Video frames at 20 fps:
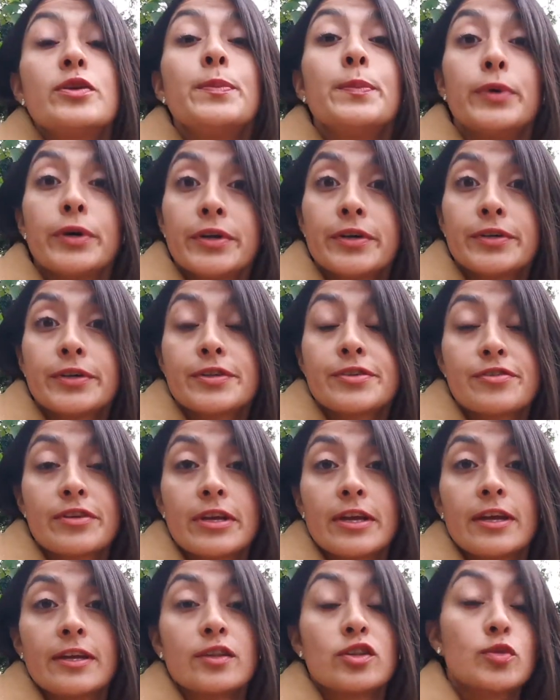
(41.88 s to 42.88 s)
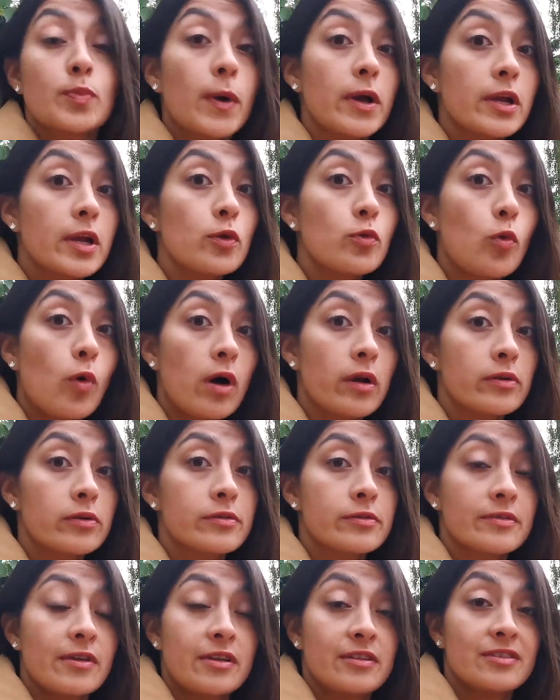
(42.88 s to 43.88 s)
better drinking sparkling water
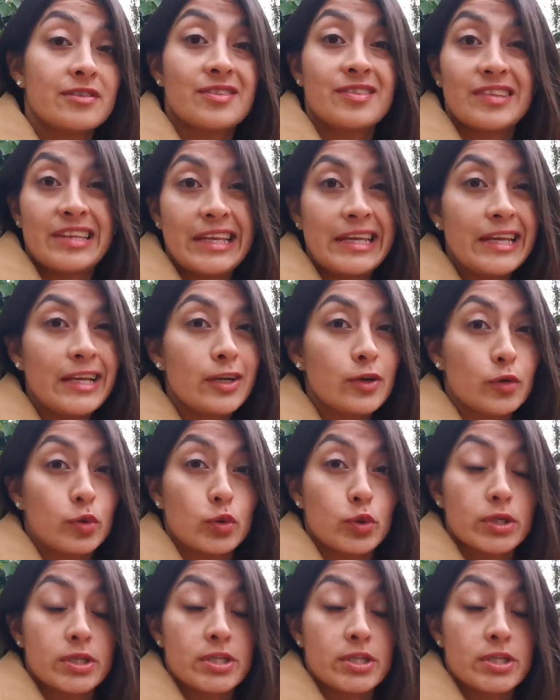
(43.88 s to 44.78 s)
than still or